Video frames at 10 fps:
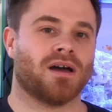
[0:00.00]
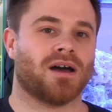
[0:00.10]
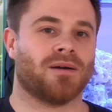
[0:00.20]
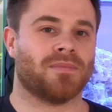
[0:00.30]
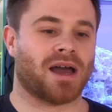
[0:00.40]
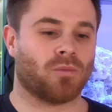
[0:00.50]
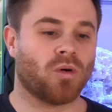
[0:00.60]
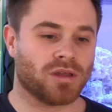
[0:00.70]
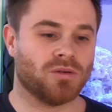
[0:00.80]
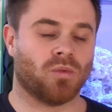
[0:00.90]
And
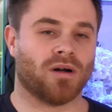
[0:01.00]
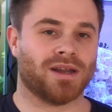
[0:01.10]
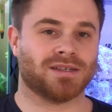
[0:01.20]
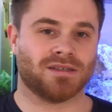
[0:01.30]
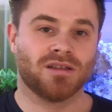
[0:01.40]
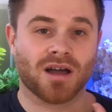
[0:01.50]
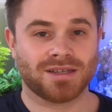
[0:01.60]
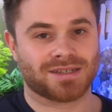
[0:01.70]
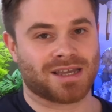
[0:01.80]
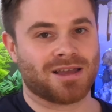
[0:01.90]
what you want is a
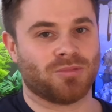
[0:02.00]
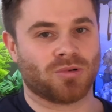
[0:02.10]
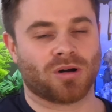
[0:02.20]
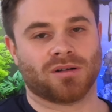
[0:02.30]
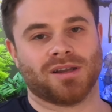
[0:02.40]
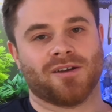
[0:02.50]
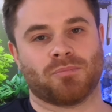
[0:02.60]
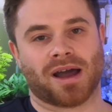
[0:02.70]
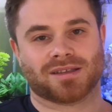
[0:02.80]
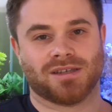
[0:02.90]
nice stable colony
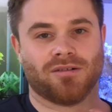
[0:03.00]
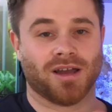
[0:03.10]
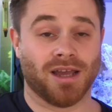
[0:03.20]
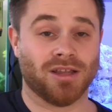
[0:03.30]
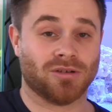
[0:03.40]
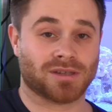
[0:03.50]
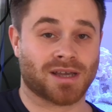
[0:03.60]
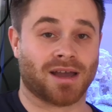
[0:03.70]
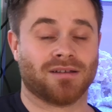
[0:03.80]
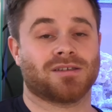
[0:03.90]
of bacteria in your
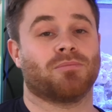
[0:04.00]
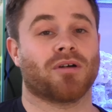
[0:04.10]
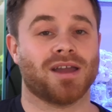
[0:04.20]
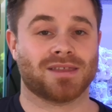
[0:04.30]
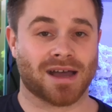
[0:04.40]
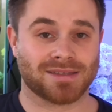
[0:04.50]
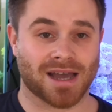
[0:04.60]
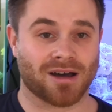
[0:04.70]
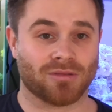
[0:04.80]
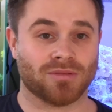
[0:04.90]
tank to break that
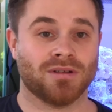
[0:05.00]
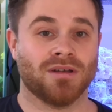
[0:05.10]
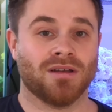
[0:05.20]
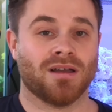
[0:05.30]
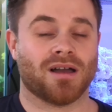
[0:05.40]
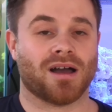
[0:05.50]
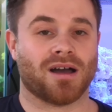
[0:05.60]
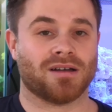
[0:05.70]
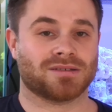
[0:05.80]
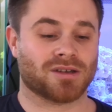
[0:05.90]
down,
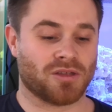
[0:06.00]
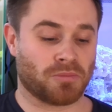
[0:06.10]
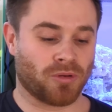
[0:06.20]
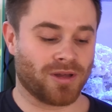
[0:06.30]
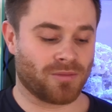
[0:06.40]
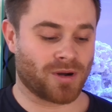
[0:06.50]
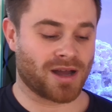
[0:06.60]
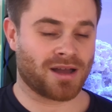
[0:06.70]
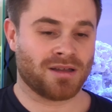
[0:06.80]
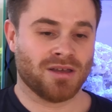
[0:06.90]
so to the point
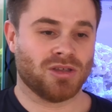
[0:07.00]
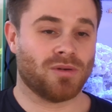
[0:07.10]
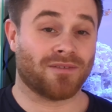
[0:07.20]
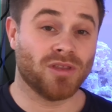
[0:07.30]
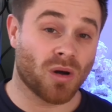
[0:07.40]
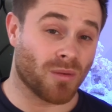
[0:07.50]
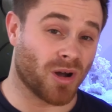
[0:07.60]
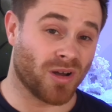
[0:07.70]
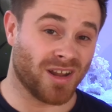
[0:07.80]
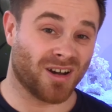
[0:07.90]
where you have no
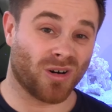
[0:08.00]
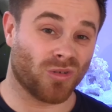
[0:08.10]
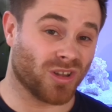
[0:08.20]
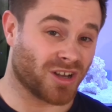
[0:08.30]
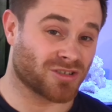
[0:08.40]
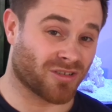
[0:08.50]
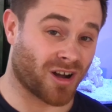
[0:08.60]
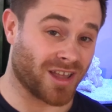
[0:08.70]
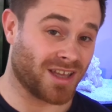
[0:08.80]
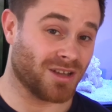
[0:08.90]
ammonia or
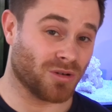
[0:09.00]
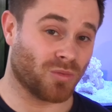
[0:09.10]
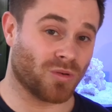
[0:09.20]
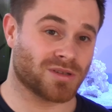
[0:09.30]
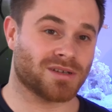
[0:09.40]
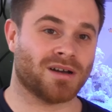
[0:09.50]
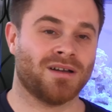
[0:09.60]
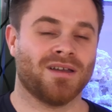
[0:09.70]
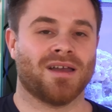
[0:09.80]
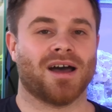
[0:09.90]
nitrite in your water,
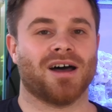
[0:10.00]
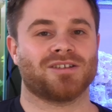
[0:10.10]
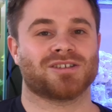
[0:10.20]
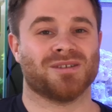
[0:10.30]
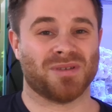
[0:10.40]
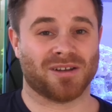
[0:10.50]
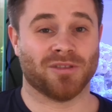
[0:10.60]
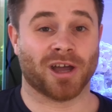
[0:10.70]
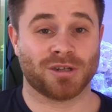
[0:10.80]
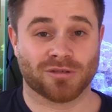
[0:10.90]
just a bit of
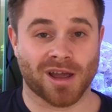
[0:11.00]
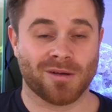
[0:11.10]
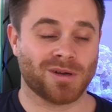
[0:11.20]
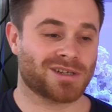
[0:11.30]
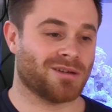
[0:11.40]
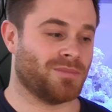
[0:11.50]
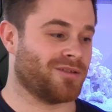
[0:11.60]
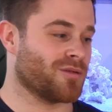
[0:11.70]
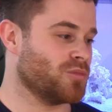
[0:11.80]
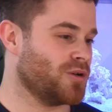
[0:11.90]
nitrate, which can be
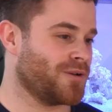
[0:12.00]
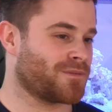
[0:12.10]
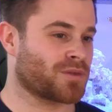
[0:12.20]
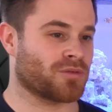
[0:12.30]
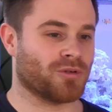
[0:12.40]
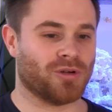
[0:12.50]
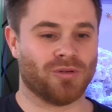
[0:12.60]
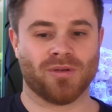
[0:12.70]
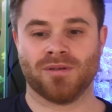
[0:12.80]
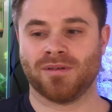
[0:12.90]
removed through